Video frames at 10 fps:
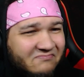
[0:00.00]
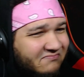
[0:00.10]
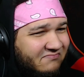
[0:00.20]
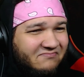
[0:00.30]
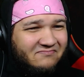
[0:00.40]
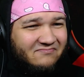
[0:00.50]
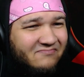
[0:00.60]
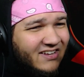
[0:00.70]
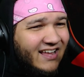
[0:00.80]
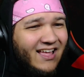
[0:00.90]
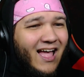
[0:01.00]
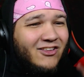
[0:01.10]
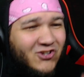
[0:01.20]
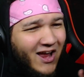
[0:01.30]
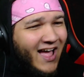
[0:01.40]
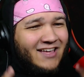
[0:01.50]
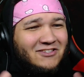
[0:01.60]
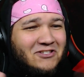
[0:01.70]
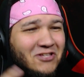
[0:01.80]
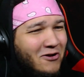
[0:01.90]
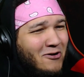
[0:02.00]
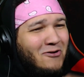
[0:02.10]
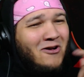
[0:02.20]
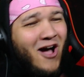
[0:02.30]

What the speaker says: of a time when I tried so